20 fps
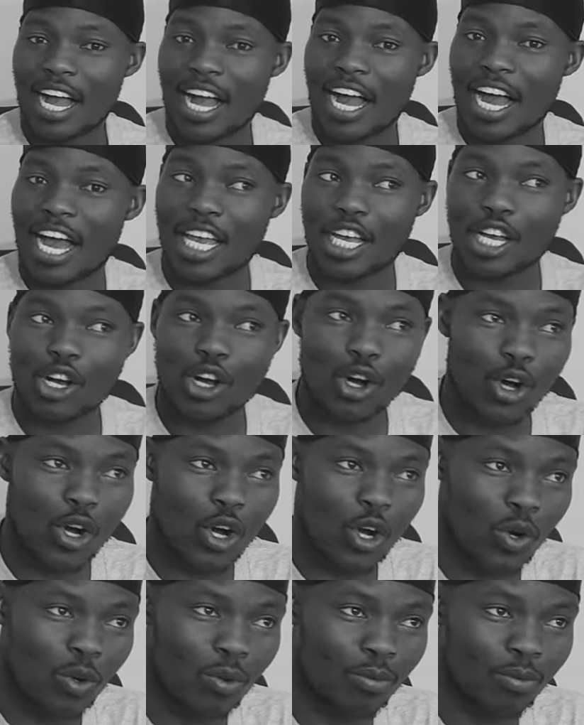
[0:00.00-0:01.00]
I go
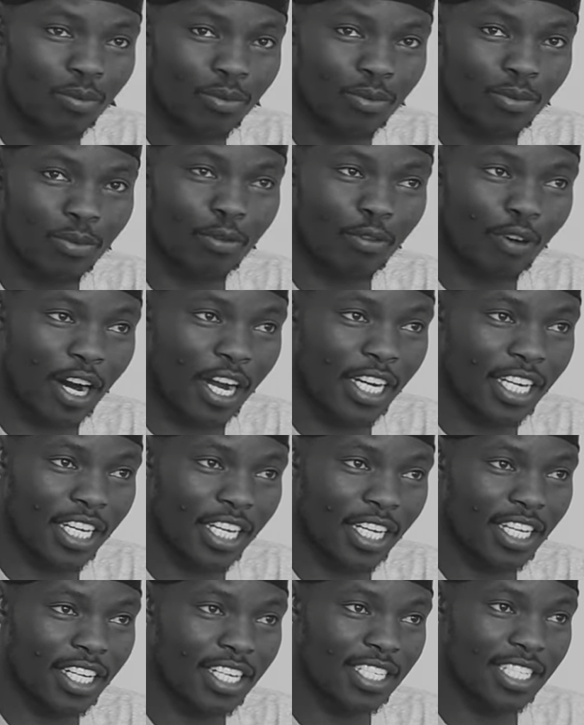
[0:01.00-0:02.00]
home
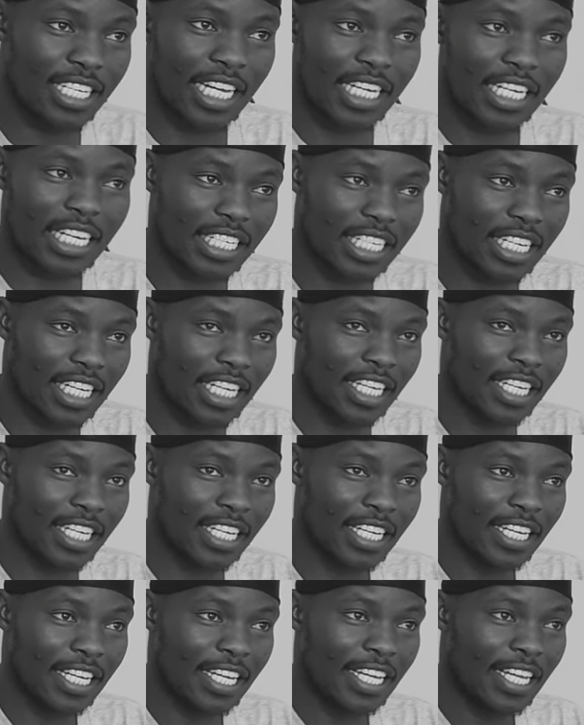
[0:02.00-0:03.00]
Friday, Saturday.
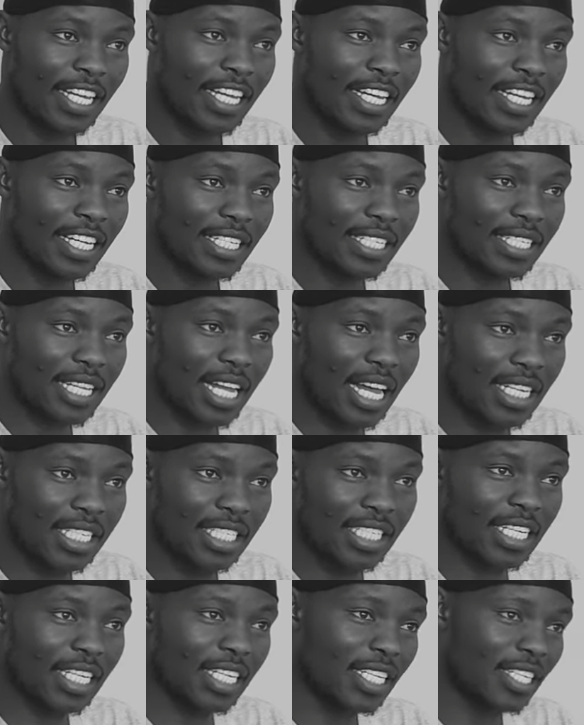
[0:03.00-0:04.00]

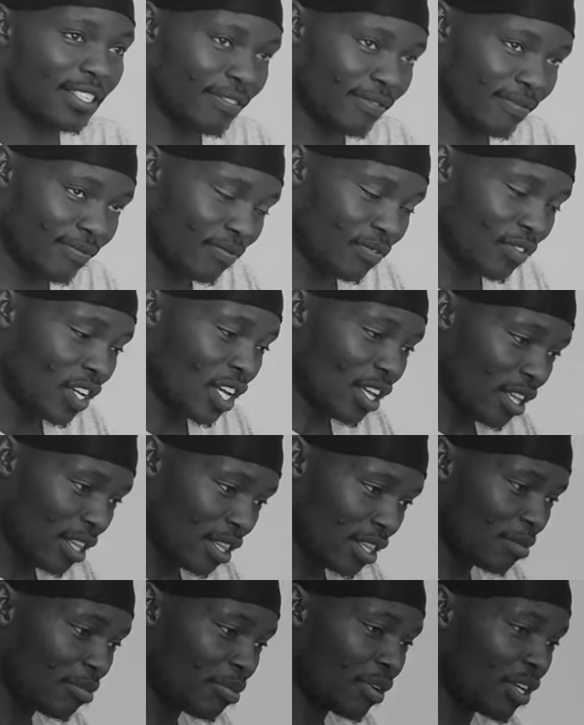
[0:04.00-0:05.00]
Sunday,
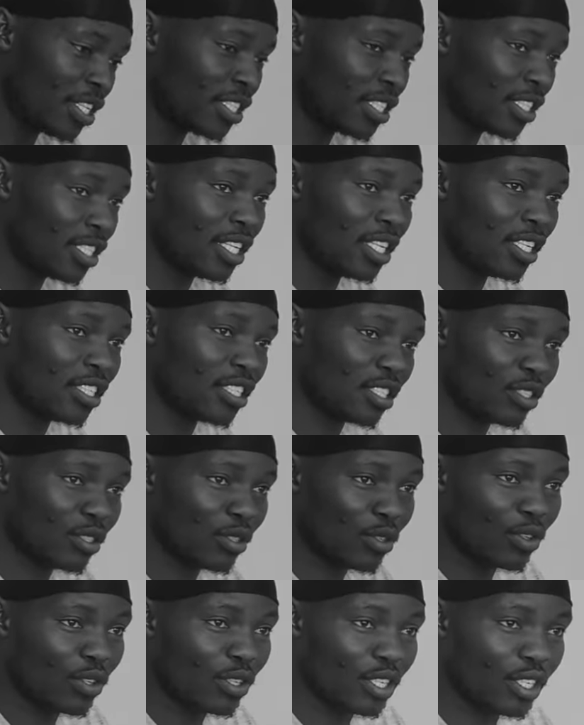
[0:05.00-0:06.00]
the president
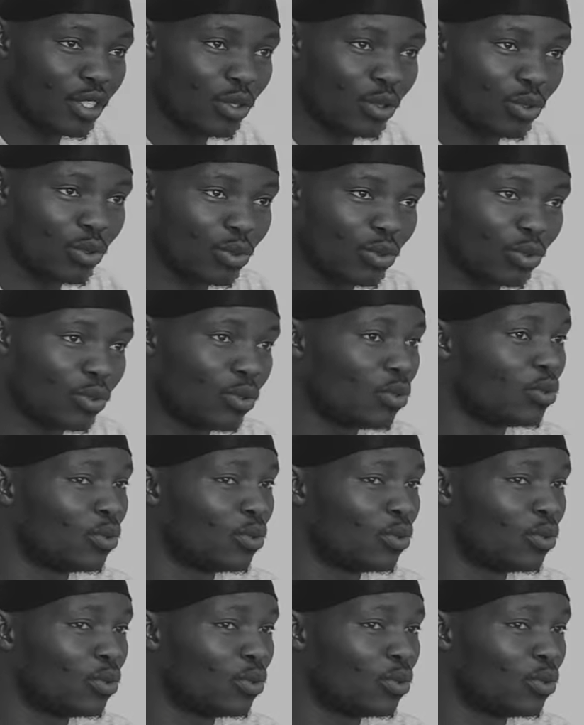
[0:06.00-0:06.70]
is on the news.